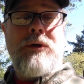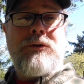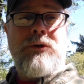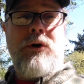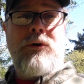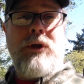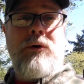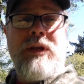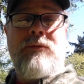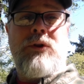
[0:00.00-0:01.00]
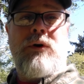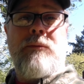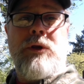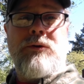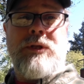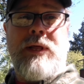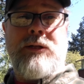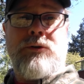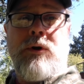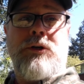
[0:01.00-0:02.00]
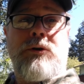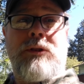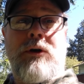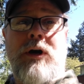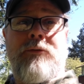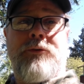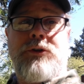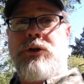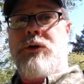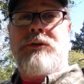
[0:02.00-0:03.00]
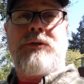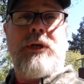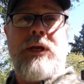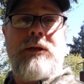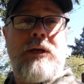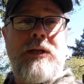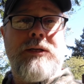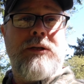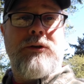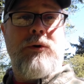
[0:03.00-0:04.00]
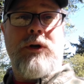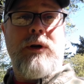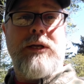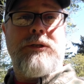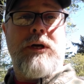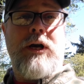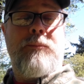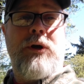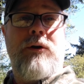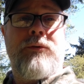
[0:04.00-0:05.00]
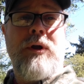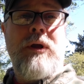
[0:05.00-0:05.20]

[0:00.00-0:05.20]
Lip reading: So, even though I'm using that scrusher at the office, you can see it didn't do a great job of